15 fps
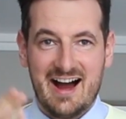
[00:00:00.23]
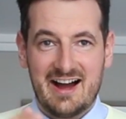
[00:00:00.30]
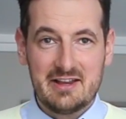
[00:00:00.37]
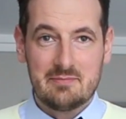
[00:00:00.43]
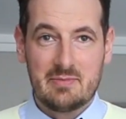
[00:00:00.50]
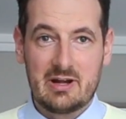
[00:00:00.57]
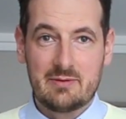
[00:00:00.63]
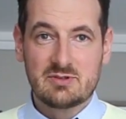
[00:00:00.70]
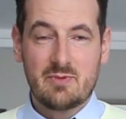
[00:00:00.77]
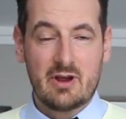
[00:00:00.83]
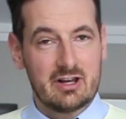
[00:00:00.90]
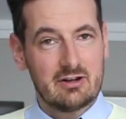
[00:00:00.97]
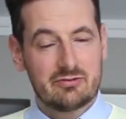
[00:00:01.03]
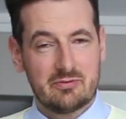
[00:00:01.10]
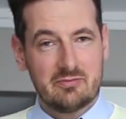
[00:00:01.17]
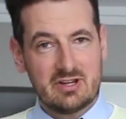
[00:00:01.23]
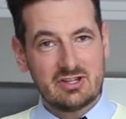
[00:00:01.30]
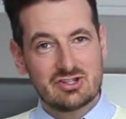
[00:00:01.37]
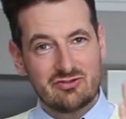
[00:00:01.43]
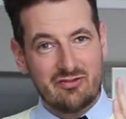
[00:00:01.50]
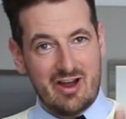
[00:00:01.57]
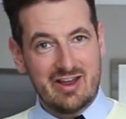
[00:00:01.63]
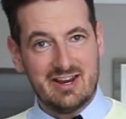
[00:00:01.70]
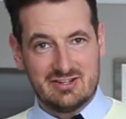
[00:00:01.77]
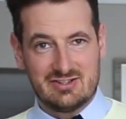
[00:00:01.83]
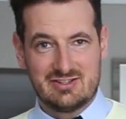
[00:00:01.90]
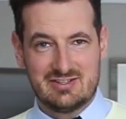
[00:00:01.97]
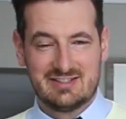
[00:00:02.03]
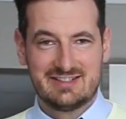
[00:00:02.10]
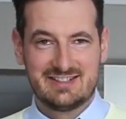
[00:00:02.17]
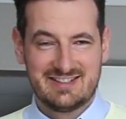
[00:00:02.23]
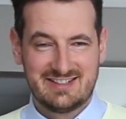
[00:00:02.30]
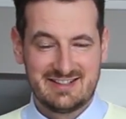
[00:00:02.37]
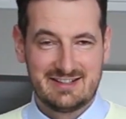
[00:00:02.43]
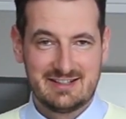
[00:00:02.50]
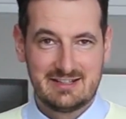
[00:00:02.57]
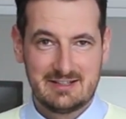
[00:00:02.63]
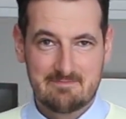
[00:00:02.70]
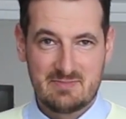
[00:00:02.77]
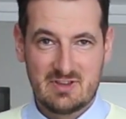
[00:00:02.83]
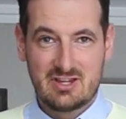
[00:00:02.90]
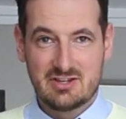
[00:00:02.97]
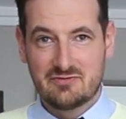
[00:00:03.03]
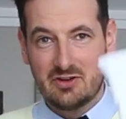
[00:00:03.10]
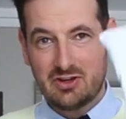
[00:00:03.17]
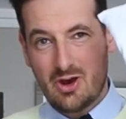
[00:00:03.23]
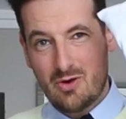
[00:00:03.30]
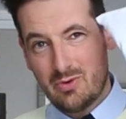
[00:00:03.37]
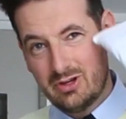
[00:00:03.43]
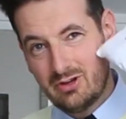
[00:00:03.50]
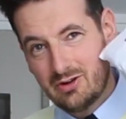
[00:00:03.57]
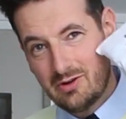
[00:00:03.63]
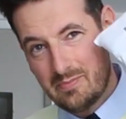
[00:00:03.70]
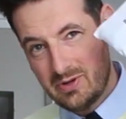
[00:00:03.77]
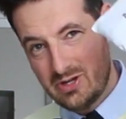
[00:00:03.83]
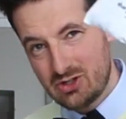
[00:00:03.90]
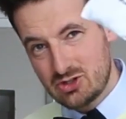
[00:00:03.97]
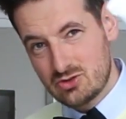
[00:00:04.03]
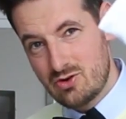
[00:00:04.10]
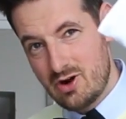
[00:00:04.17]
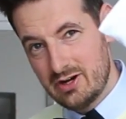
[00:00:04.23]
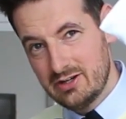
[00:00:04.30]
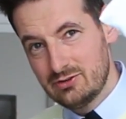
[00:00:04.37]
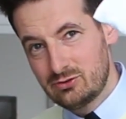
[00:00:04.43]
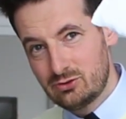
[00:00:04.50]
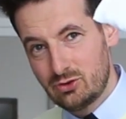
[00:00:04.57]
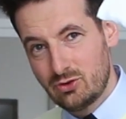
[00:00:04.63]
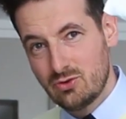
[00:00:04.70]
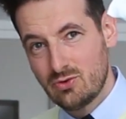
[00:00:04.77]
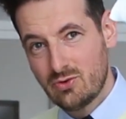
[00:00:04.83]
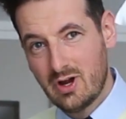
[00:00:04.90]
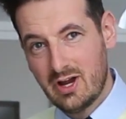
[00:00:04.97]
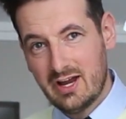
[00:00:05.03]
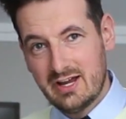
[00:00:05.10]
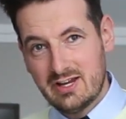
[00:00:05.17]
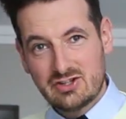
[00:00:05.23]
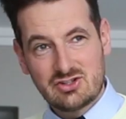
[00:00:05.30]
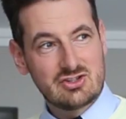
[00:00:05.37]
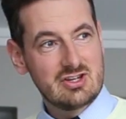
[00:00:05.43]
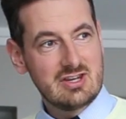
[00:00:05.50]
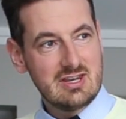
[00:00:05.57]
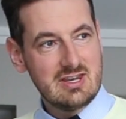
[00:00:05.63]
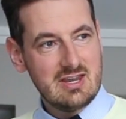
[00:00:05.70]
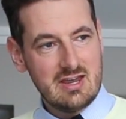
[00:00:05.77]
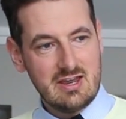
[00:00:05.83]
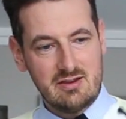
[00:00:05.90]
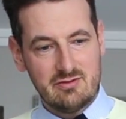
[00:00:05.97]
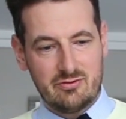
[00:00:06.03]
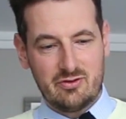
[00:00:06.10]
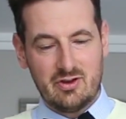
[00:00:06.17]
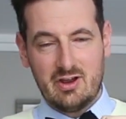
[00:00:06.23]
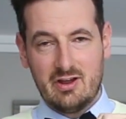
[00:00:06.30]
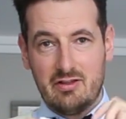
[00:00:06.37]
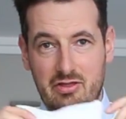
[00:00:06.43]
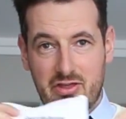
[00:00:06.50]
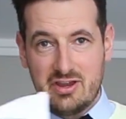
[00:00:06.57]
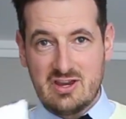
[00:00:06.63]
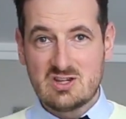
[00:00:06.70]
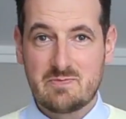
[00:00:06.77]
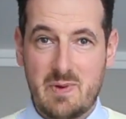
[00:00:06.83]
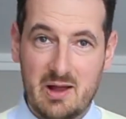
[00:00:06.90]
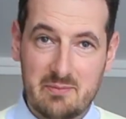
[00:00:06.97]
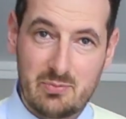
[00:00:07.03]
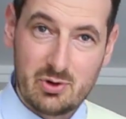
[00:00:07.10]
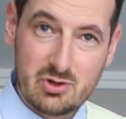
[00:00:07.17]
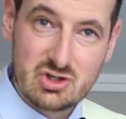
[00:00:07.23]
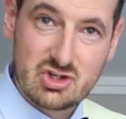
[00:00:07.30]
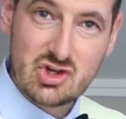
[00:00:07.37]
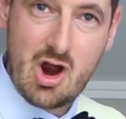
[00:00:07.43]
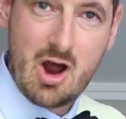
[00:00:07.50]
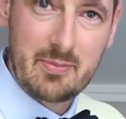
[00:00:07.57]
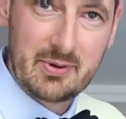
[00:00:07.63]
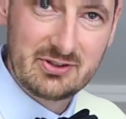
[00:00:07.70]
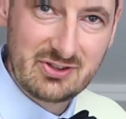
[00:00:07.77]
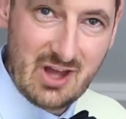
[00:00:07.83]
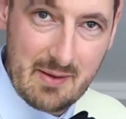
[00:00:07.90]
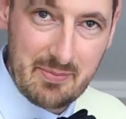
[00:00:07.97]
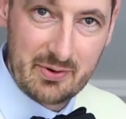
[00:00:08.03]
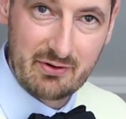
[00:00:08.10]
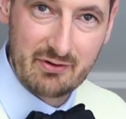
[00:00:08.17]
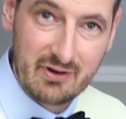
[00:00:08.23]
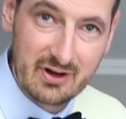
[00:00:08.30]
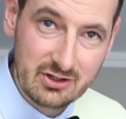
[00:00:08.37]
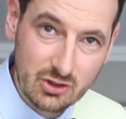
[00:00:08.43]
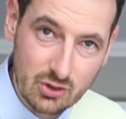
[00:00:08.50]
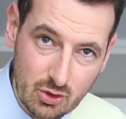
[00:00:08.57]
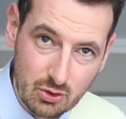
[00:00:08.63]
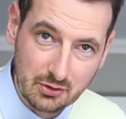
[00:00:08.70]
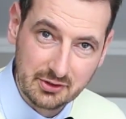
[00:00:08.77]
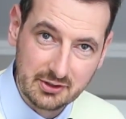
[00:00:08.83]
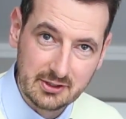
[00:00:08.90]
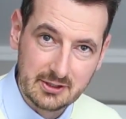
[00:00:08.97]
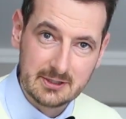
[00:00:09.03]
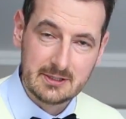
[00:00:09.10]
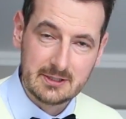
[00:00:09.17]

Hi, my name is Michael from Men's Finest. In this video, we're going to be trying to see if these bad boys, Sharp and Dapper, are any good.